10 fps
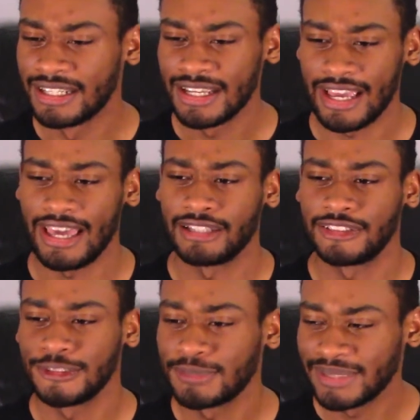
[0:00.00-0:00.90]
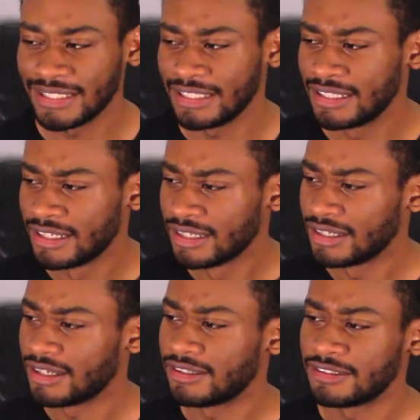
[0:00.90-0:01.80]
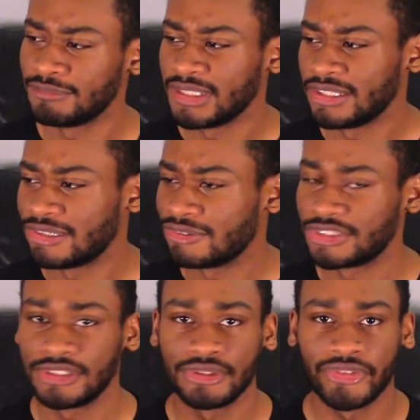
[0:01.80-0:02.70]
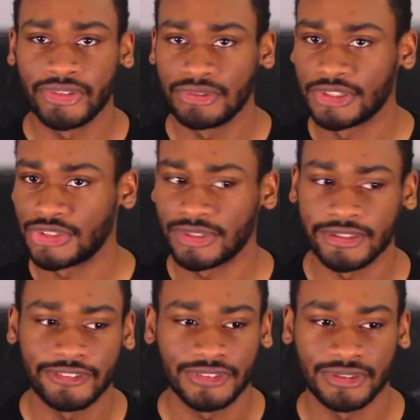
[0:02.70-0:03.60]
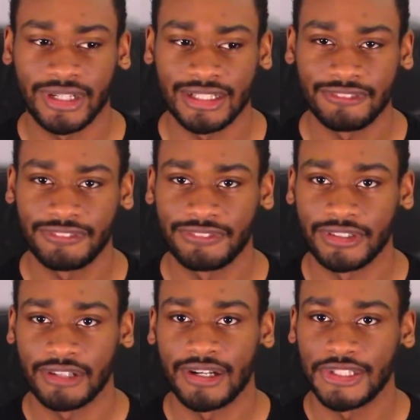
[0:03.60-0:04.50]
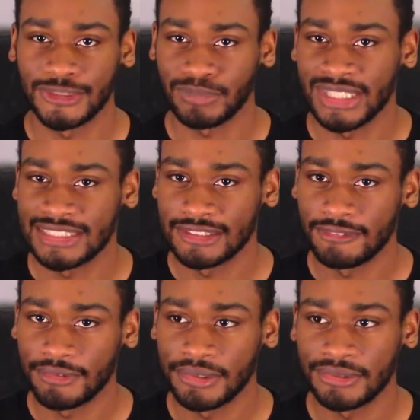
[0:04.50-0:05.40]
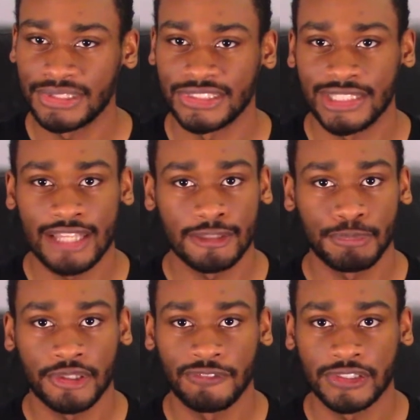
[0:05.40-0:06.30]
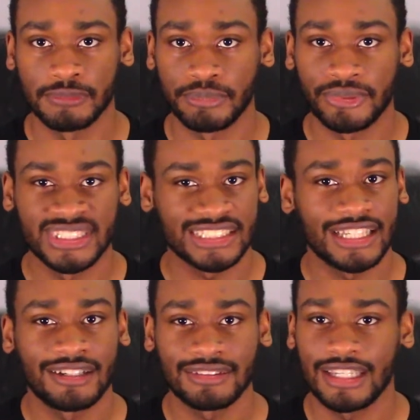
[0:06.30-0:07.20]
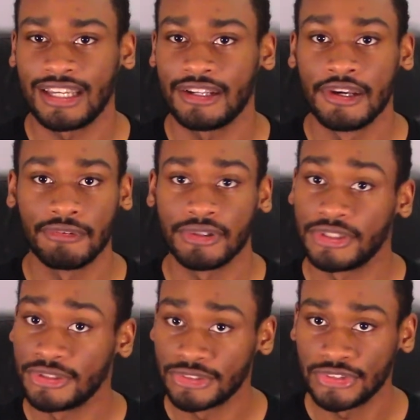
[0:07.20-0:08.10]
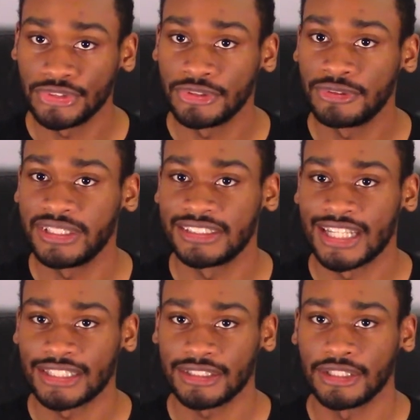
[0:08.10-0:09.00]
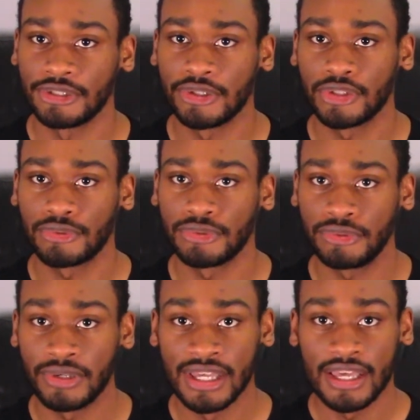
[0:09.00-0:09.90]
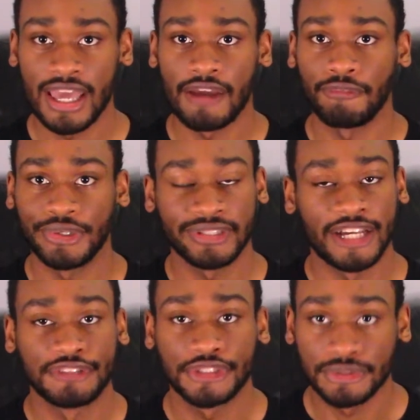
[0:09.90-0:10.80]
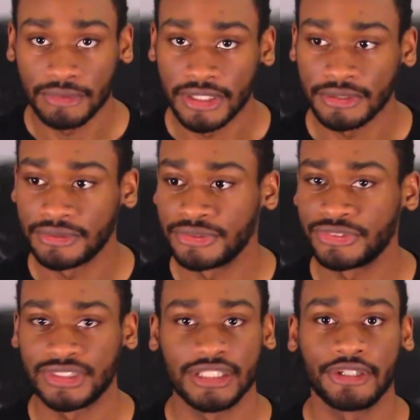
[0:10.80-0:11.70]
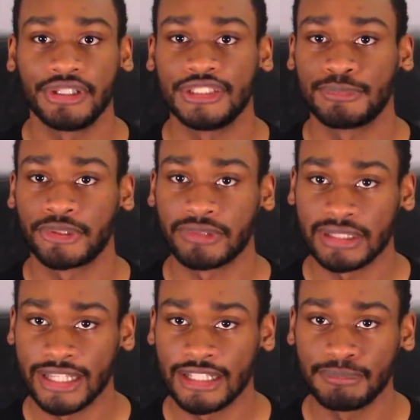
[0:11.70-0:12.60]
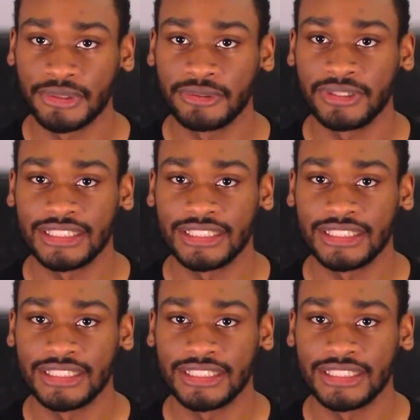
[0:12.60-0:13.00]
And Superman, still going through the struggle of trying to figure out his place in the world. He's not the perfect Boy Scout that we're used to. He's actually going through real life struggles. He's more relatable.